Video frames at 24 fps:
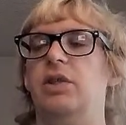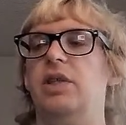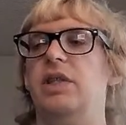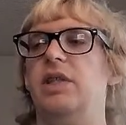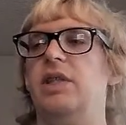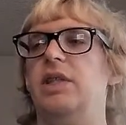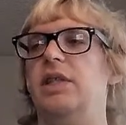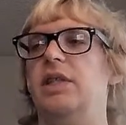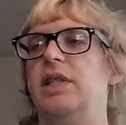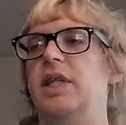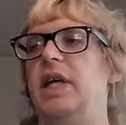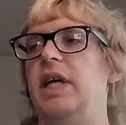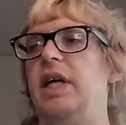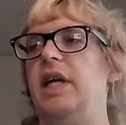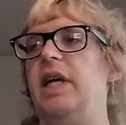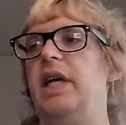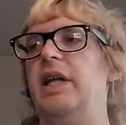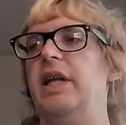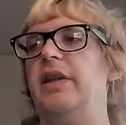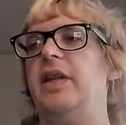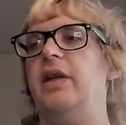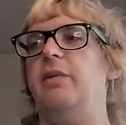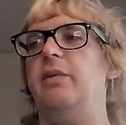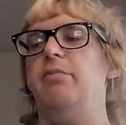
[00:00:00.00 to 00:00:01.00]
distancing
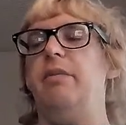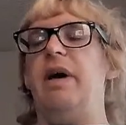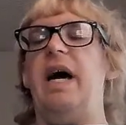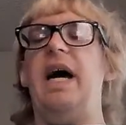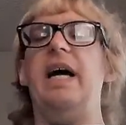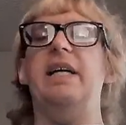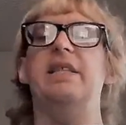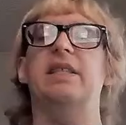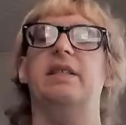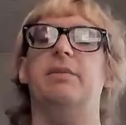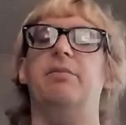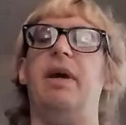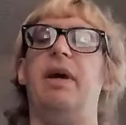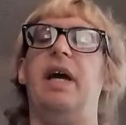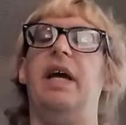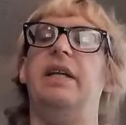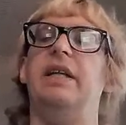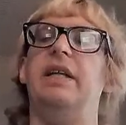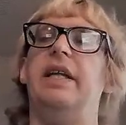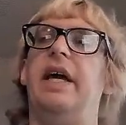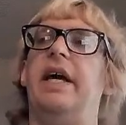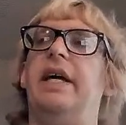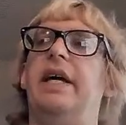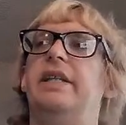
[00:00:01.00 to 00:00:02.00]
and then mask
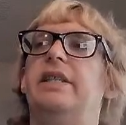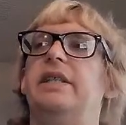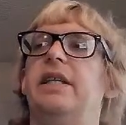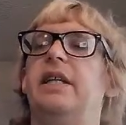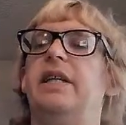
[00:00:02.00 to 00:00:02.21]
mandates,